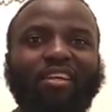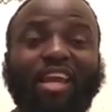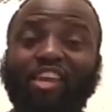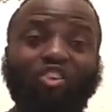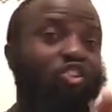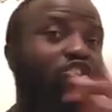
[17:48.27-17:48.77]

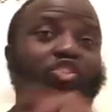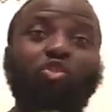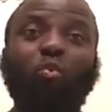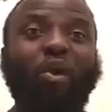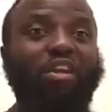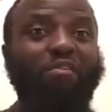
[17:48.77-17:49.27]
And you're
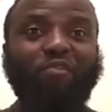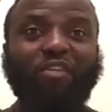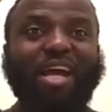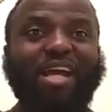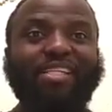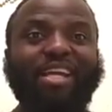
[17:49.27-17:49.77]
just waiting for
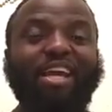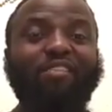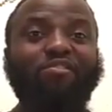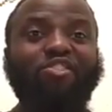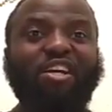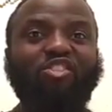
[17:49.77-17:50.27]
that day
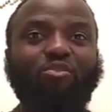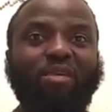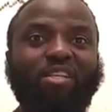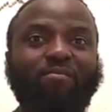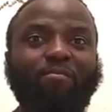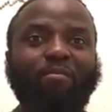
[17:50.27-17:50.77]
of
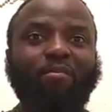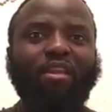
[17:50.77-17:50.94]
judgment.